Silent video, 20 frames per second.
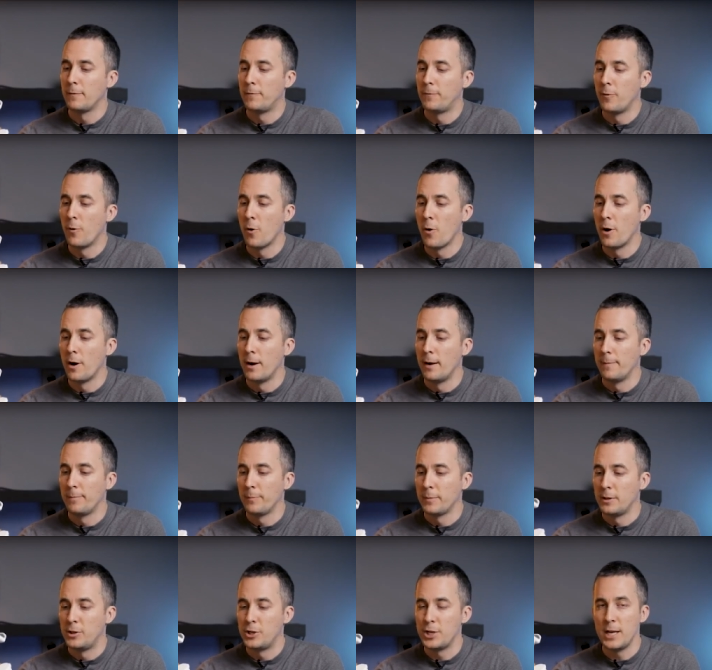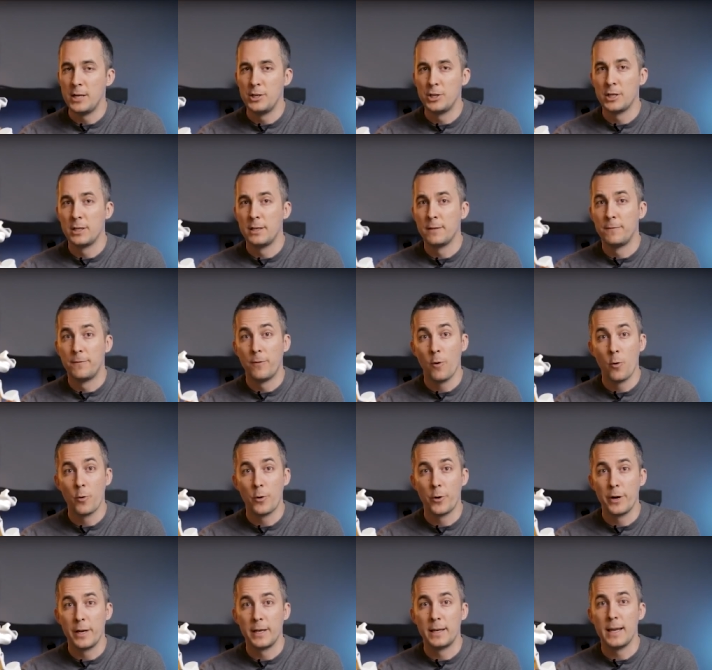for changing the
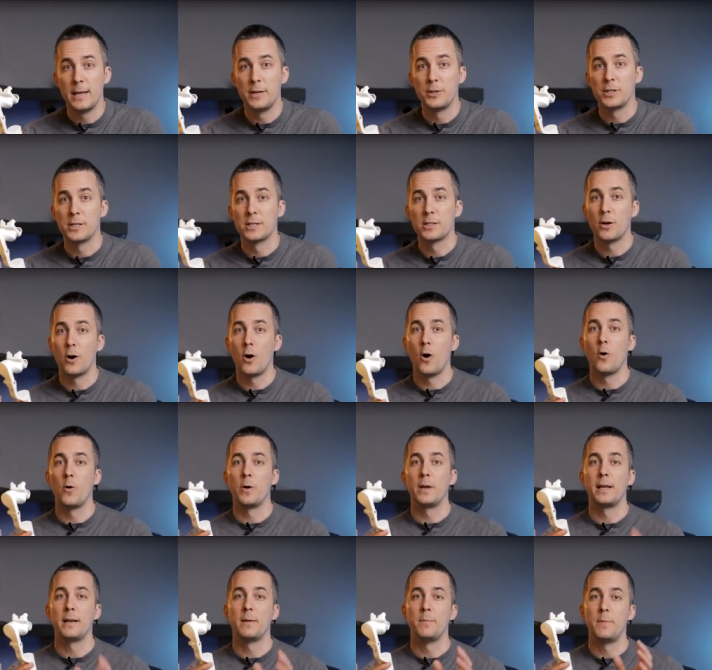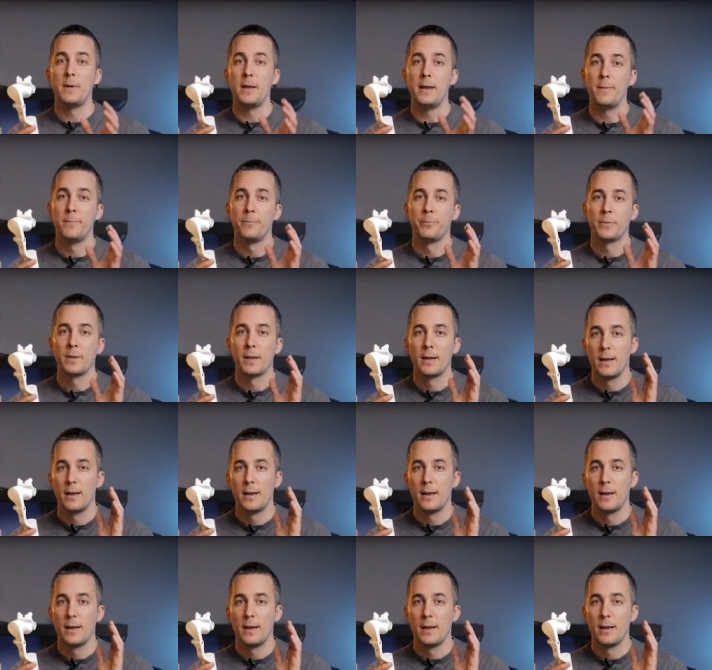phone orientation, so it can be